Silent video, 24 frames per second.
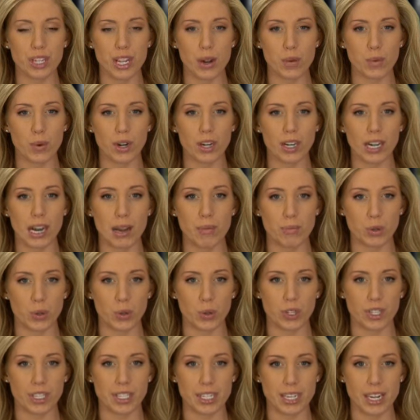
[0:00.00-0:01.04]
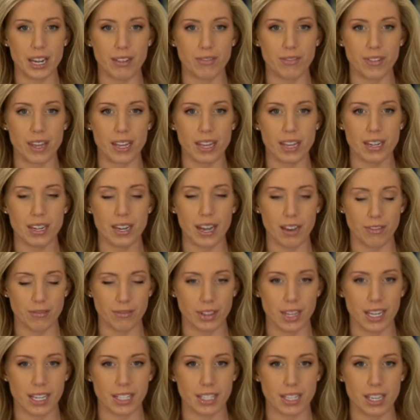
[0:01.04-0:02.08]
Network. I'm Christy Duffy.
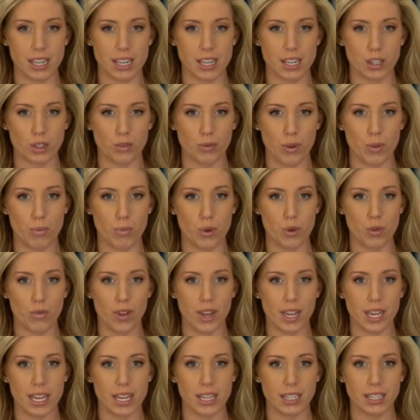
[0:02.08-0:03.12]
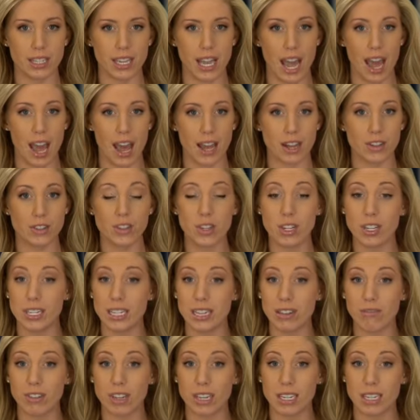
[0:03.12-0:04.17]
Netflix is removing its
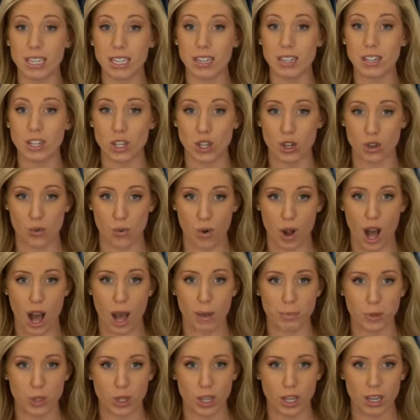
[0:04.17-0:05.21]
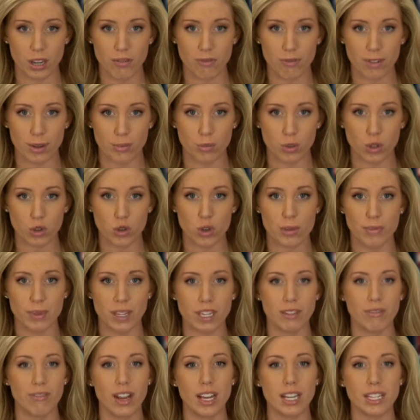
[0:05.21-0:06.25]
add-to-D V D queue option from streaming
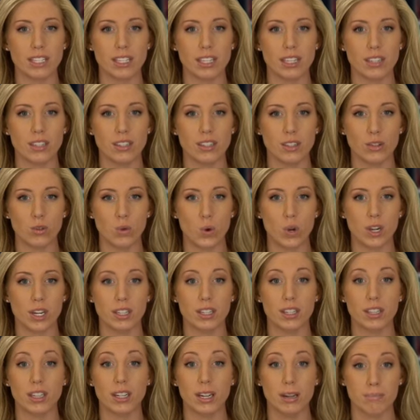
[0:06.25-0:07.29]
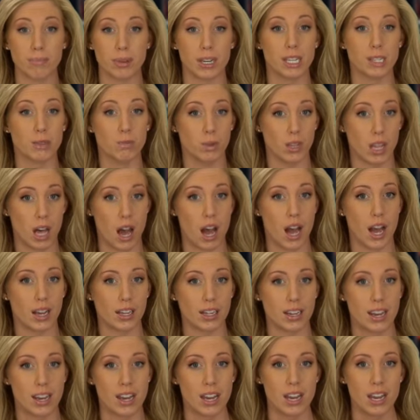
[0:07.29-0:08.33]
devices, according to the company's blog.
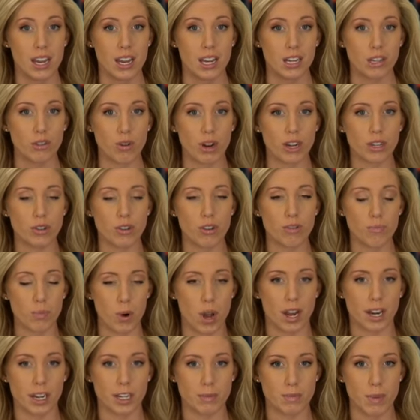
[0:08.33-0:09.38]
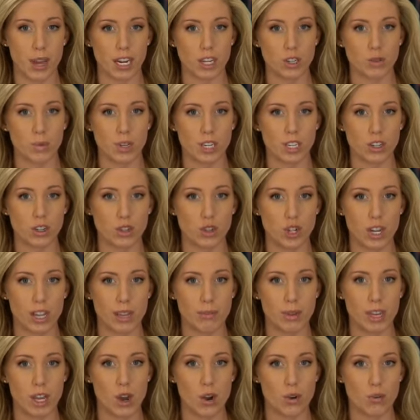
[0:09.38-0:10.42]
Director of Product Management
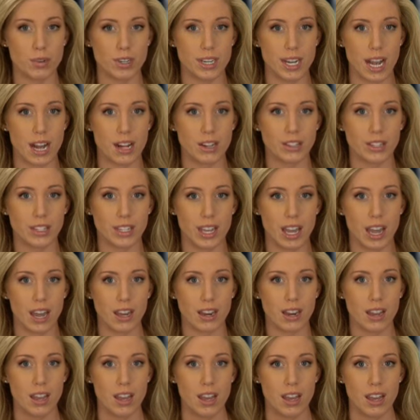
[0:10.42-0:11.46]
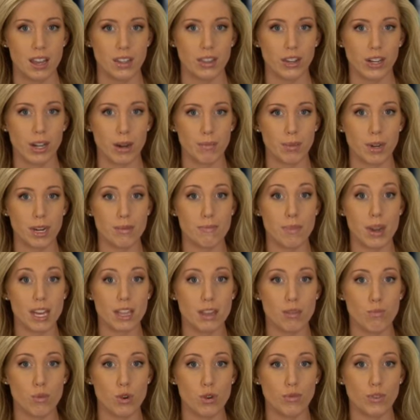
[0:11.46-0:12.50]
Jamie Odell said the company made
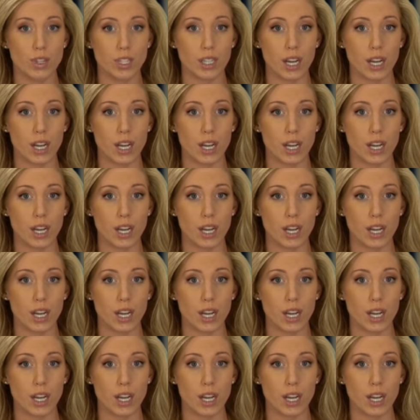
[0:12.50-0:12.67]
the move to